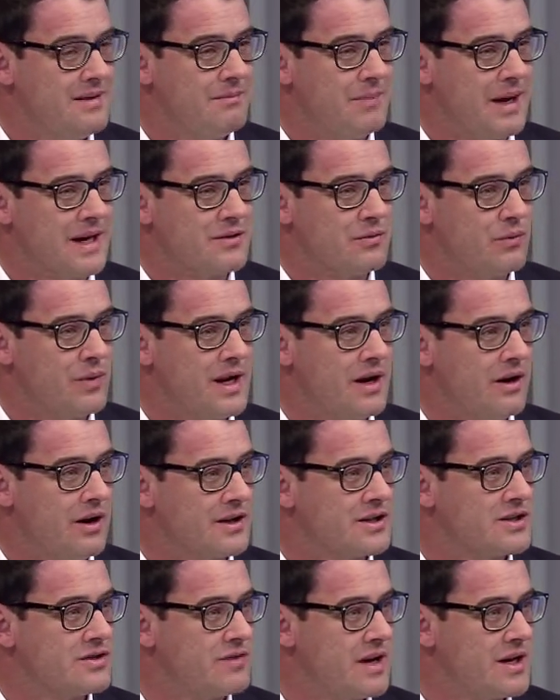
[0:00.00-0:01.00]
But we
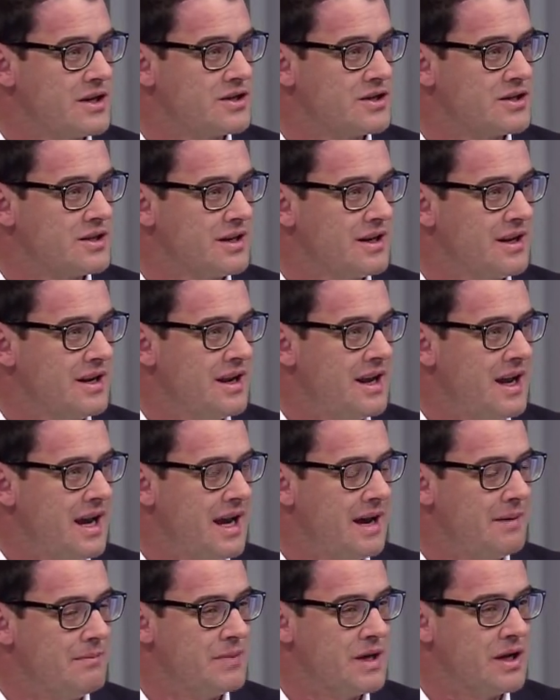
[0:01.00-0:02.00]
are stretched
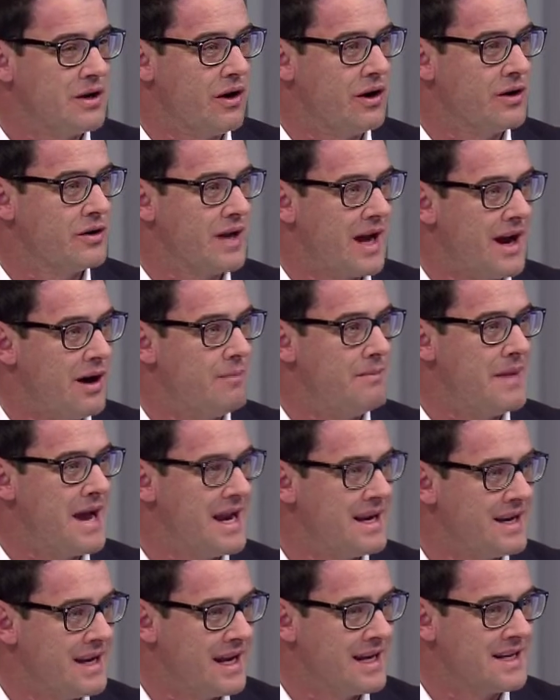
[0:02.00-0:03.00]
beyond our
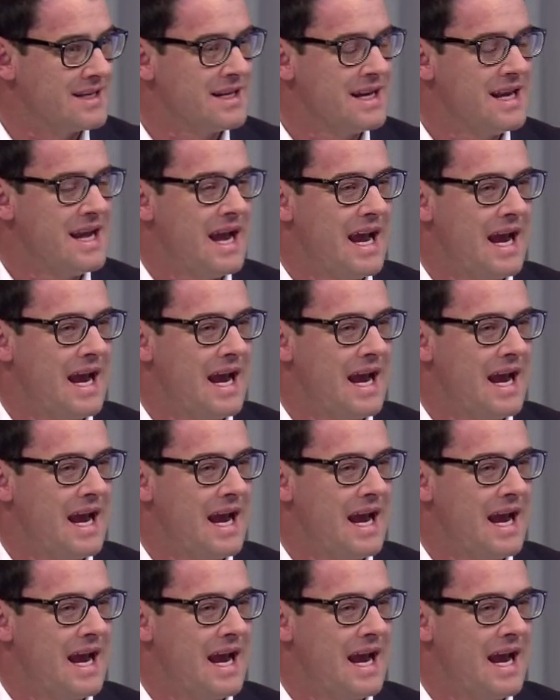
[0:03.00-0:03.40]
mandate.